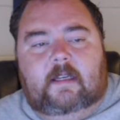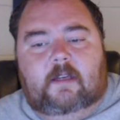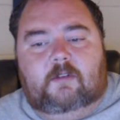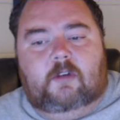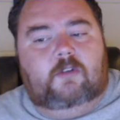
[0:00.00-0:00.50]
He
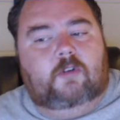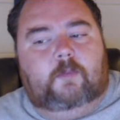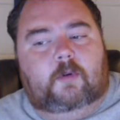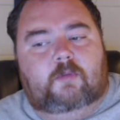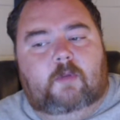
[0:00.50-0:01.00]
goes, it's
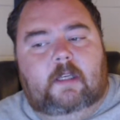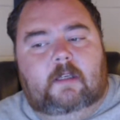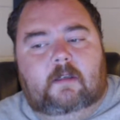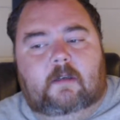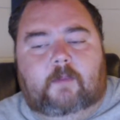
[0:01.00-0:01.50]
super sweet,
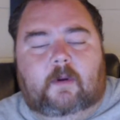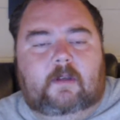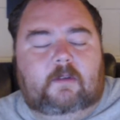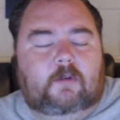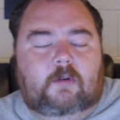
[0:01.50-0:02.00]

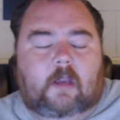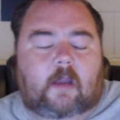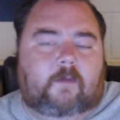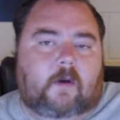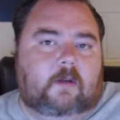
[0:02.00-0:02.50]
but dude, you
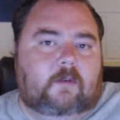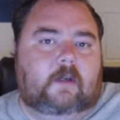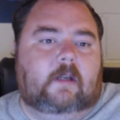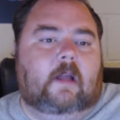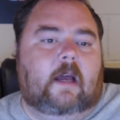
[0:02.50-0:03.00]
can't fucking
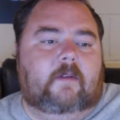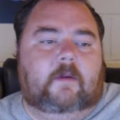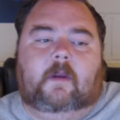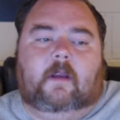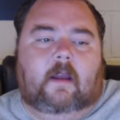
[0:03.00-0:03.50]
drink a lot of it. I'm
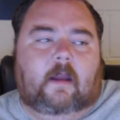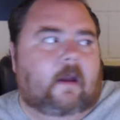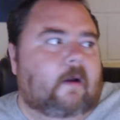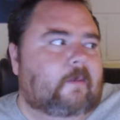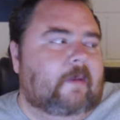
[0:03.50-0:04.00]
like,
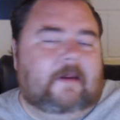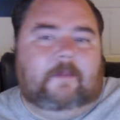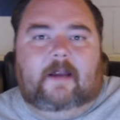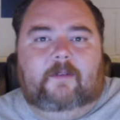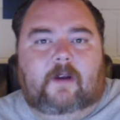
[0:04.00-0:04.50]
I'm not gonna
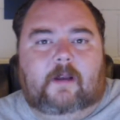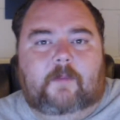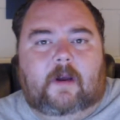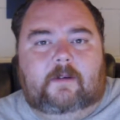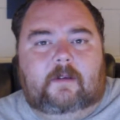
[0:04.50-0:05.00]
buy a fucking
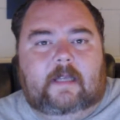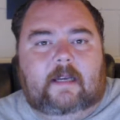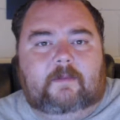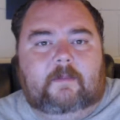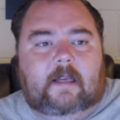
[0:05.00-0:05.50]
bottle of that
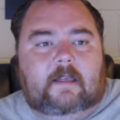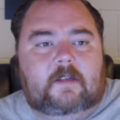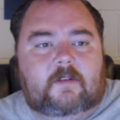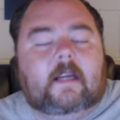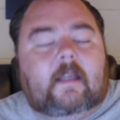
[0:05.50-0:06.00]
if I'm not gonna
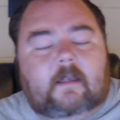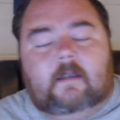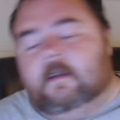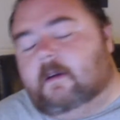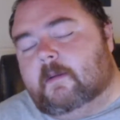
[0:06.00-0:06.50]
drink it.
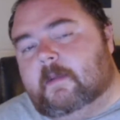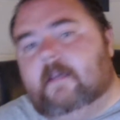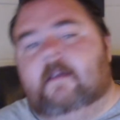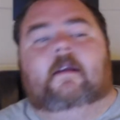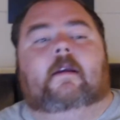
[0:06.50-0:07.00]
You know what I mean?